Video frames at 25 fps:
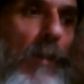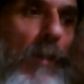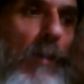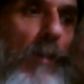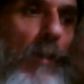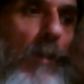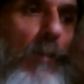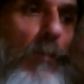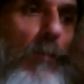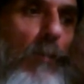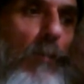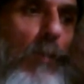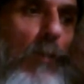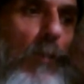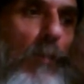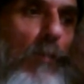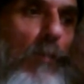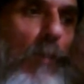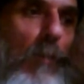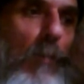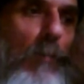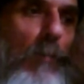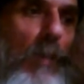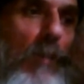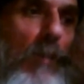These fruits
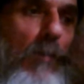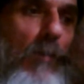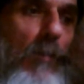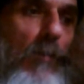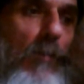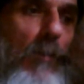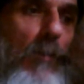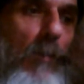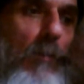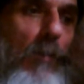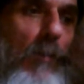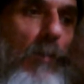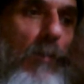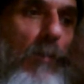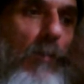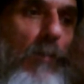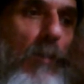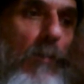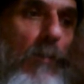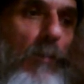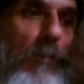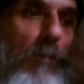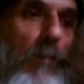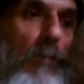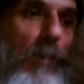are objects of some
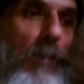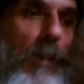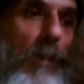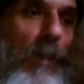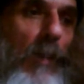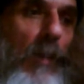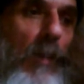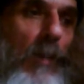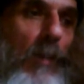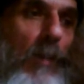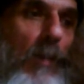controversy,